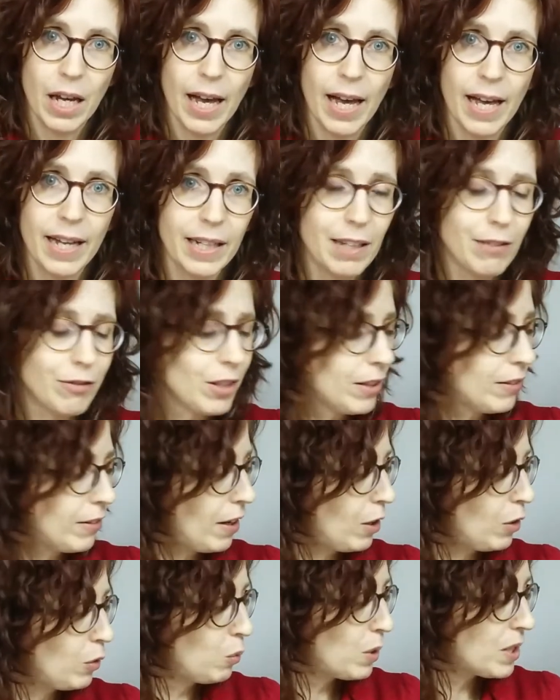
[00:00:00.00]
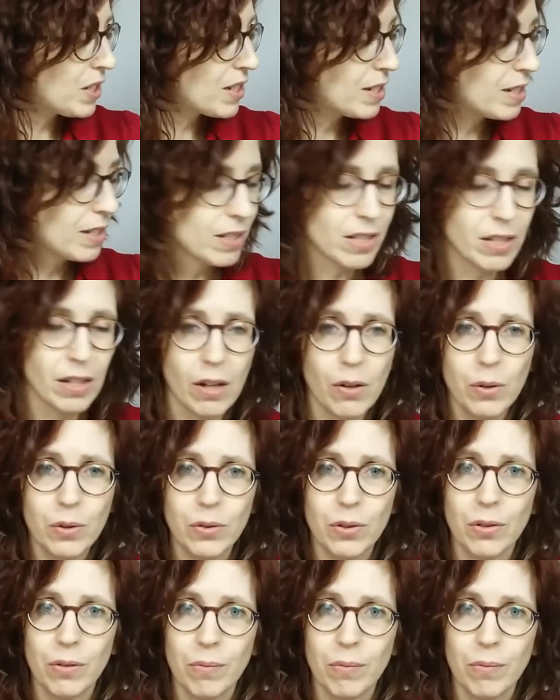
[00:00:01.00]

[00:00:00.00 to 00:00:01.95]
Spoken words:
And if the third was this note,